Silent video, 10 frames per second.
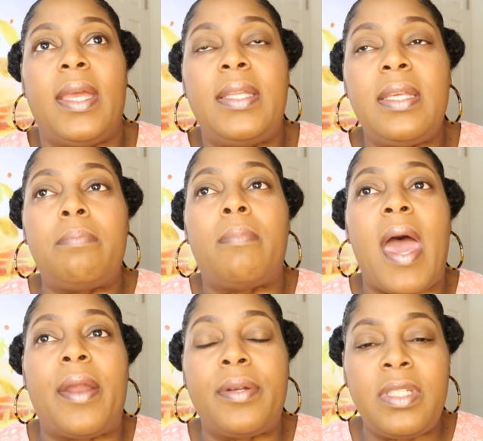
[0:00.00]
it didn't
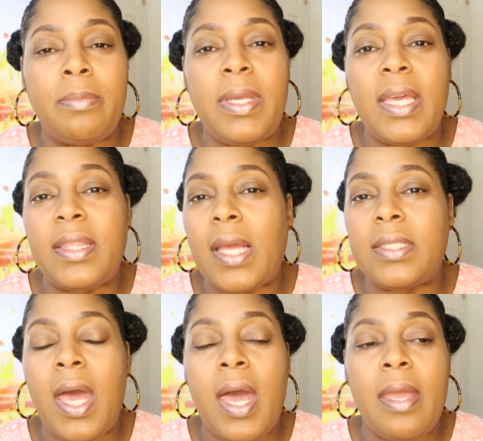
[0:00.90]
matter to me at that
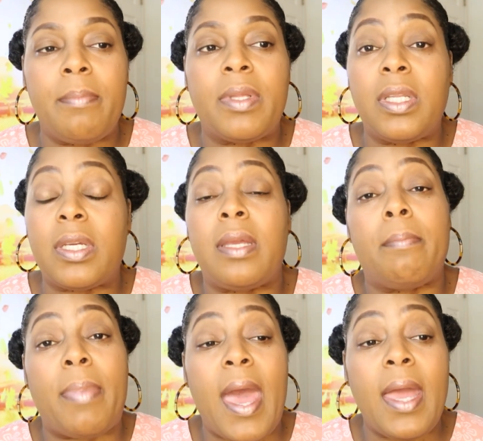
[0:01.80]
time but
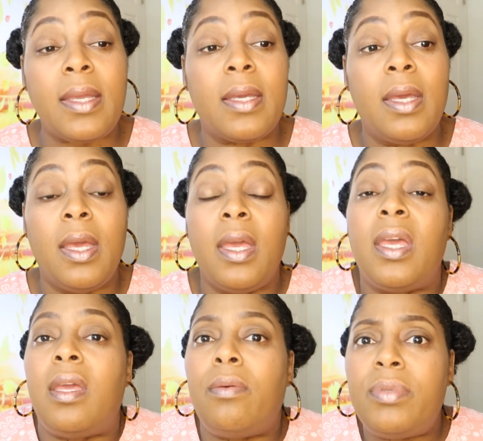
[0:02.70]
looking back
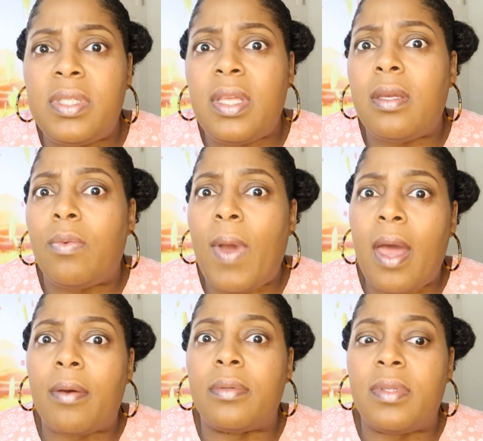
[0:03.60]
it was like
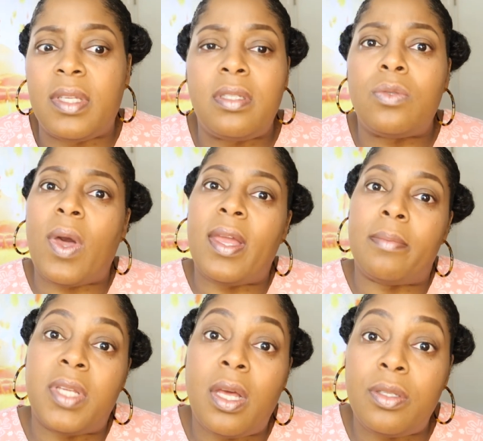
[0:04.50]
wow this is why
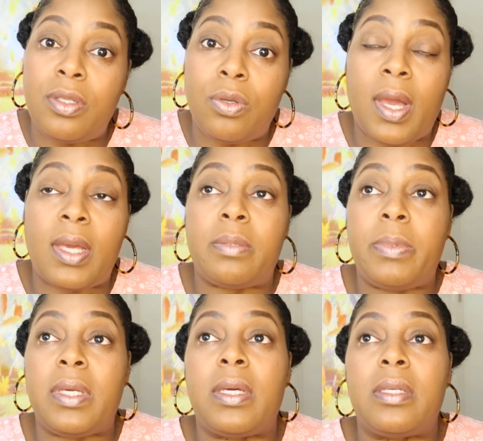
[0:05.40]
i'm telling you guys
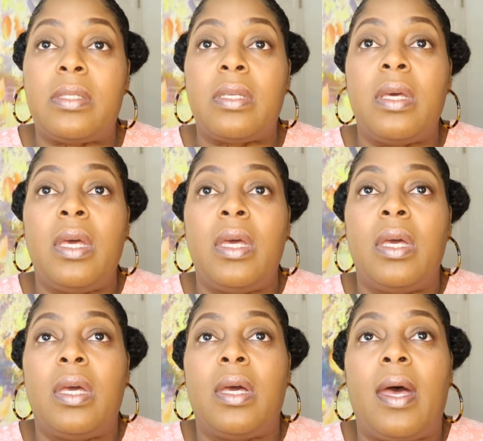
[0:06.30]
because
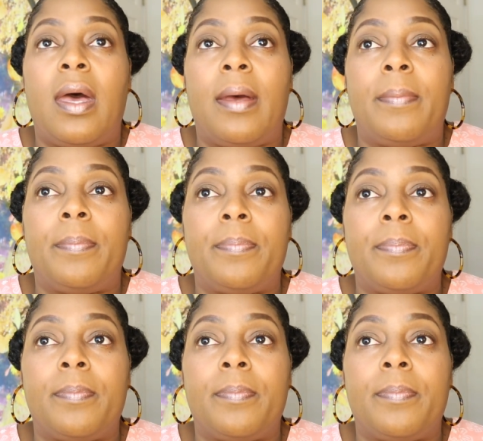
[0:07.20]
um,